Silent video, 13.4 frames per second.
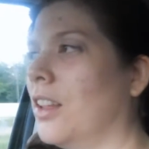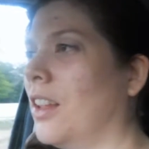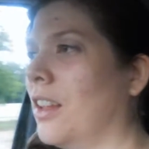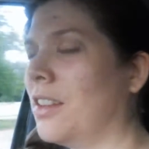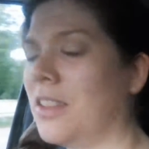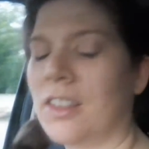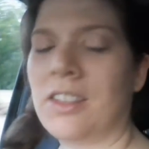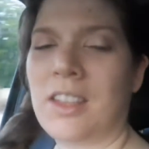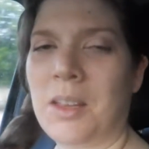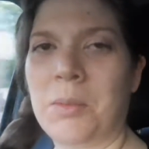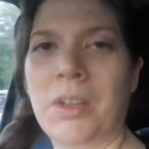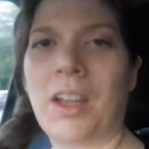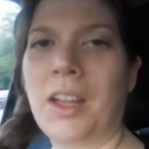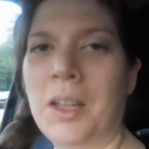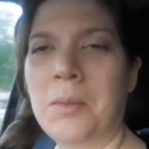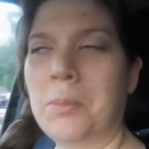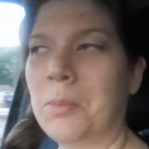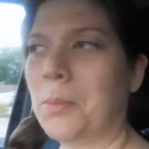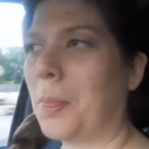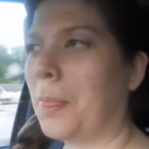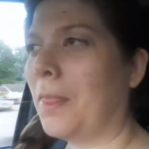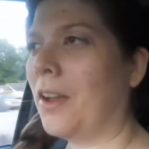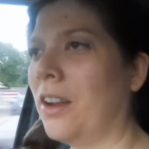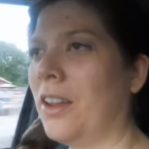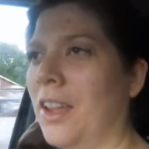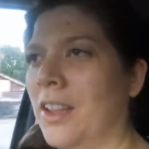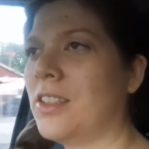time, at the same time,
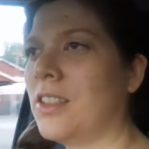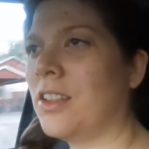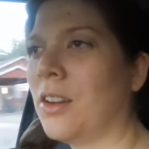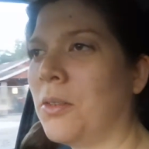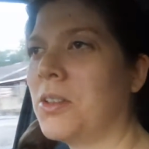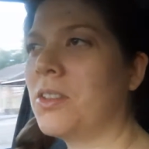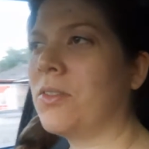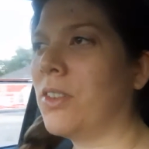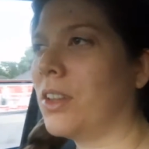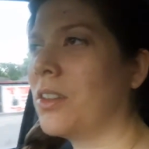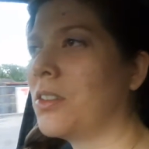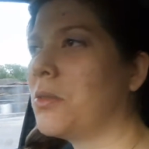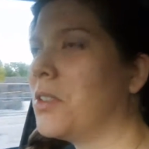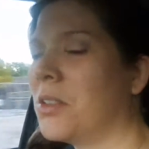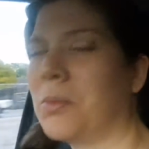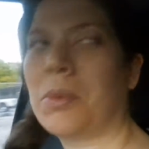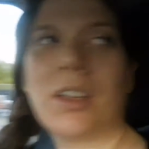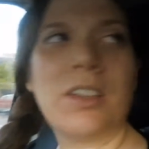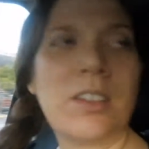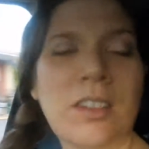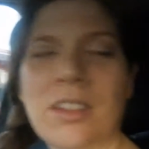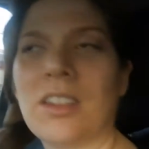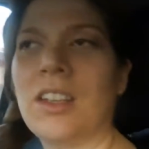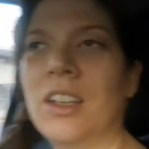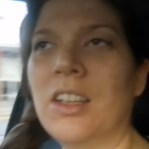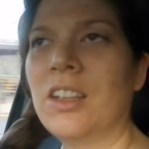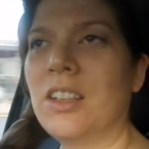our A C always fails. We should probably just
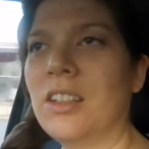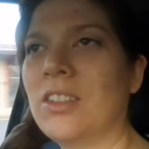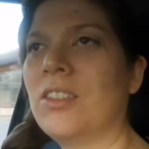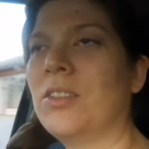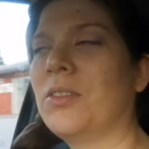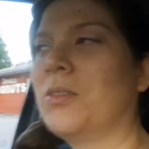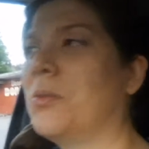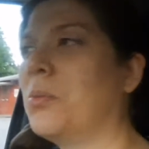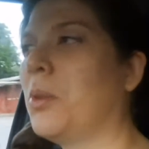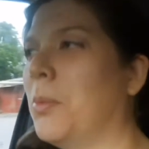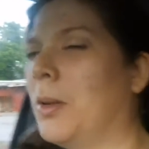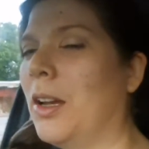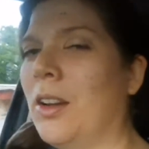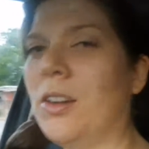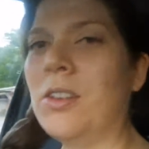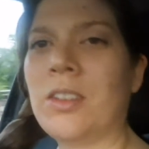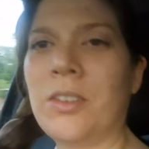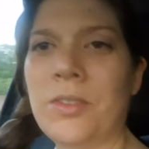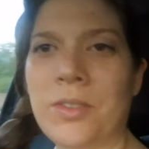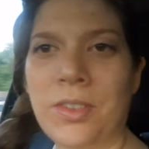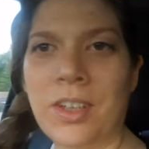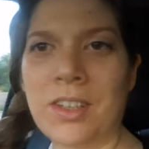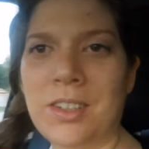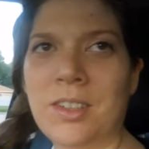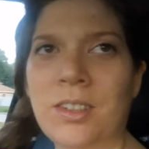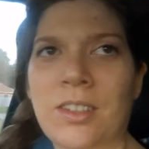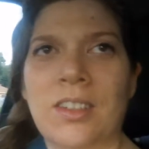prepare ourselves for
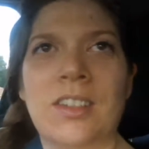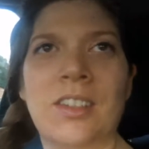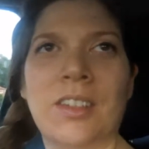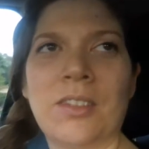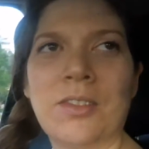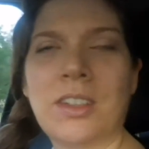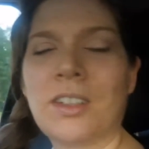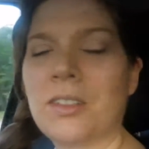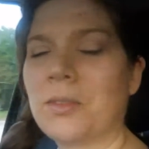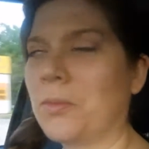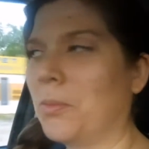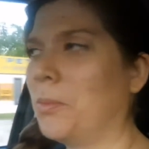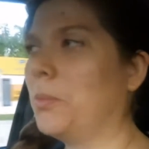next year that it's gonna fail. Yeah.